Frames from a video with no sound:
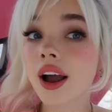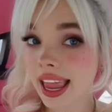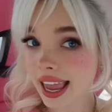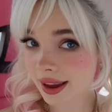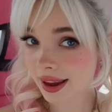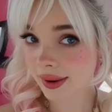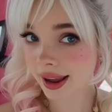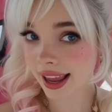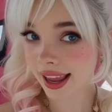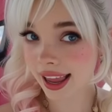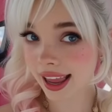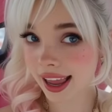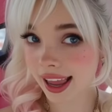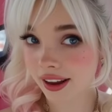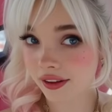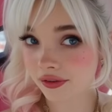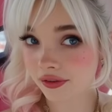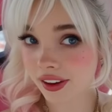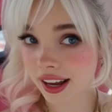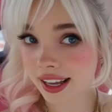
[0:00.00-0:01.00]
hey, my A
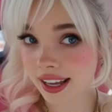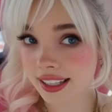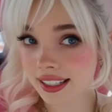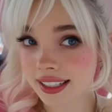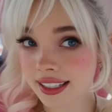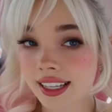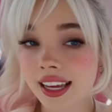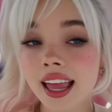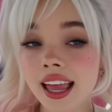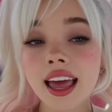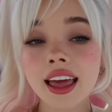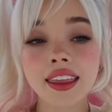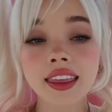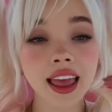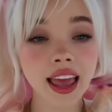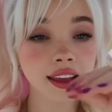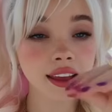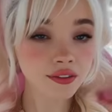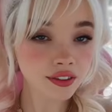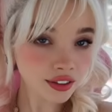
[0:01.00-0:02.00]
I friends.
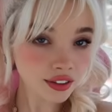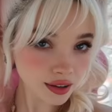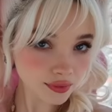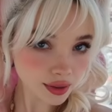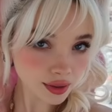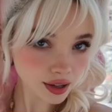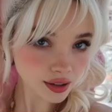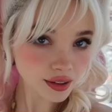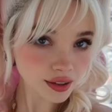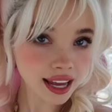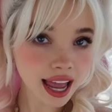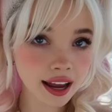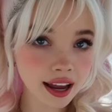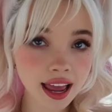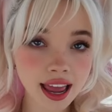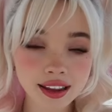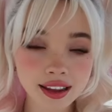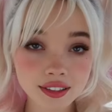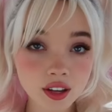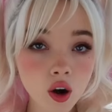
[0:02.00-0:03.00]
The Everything Bundle
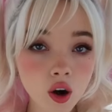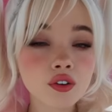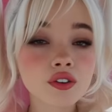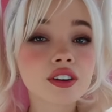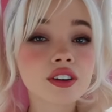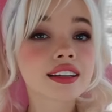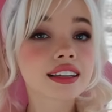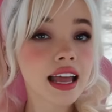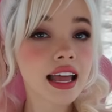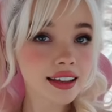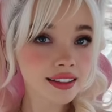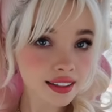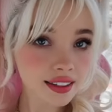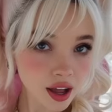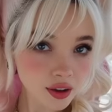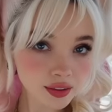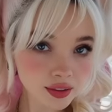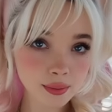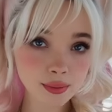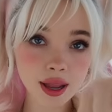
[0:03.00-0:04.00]
now has over ten
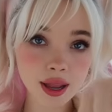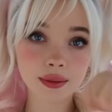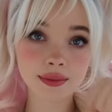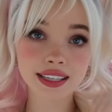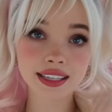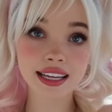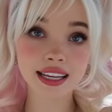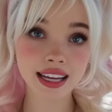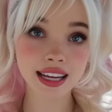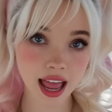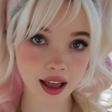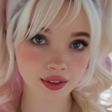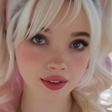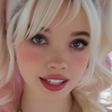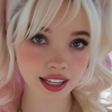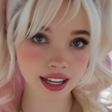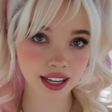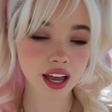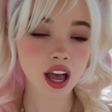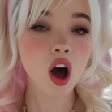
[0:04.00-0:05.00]
thousand prompts and
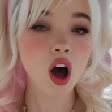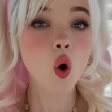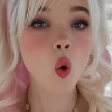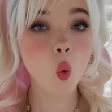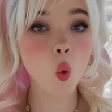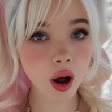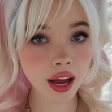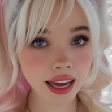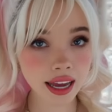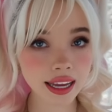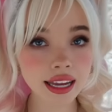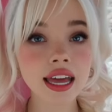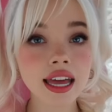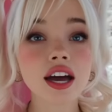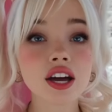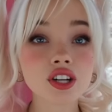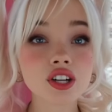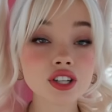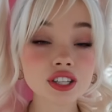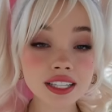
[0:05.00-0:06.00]
counting. Want it?
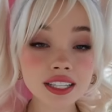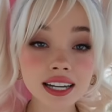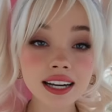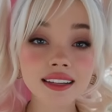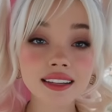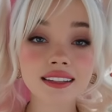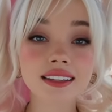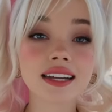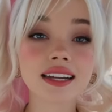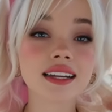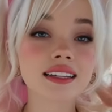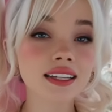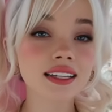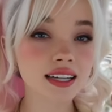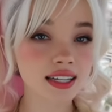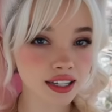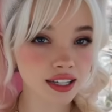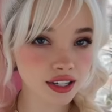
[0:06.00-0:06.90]
Just click the links in the